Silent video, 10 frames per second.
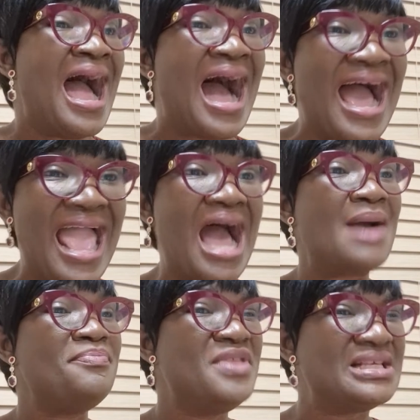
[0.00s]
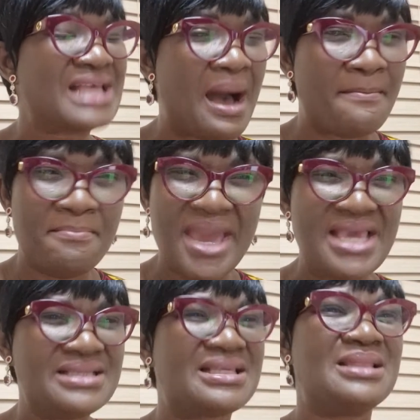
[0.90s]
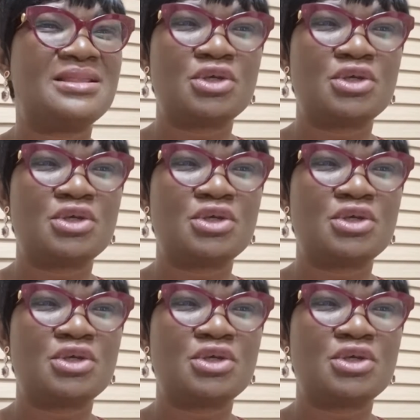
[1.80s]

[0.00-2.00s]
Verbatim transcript: I am this amazing,